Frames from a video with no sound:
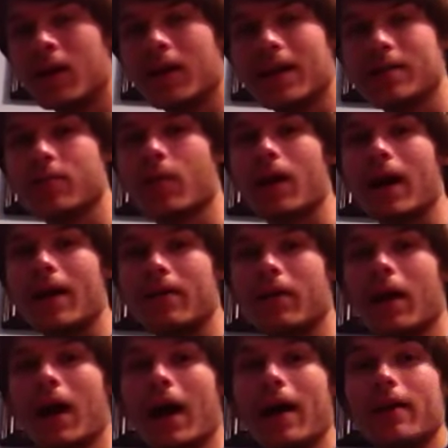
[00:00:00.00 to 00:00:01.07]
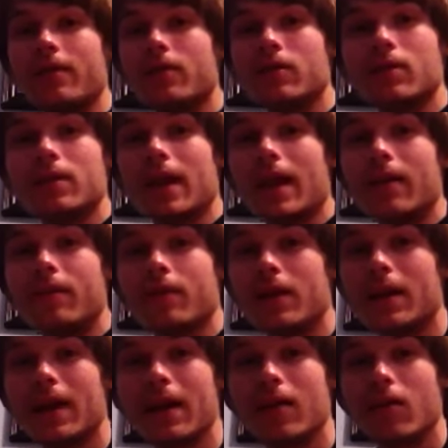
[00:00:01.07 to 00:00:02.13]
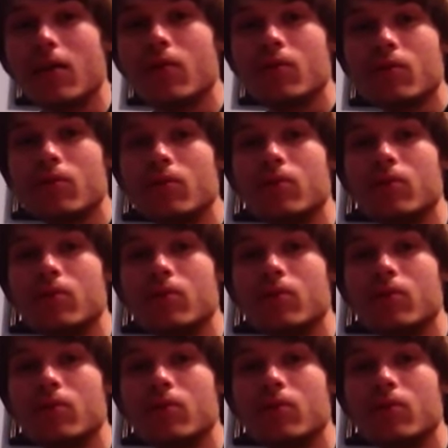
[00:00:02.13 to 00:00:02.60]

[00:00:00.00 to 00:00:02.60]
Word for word: That's why I th- I gave Canelo,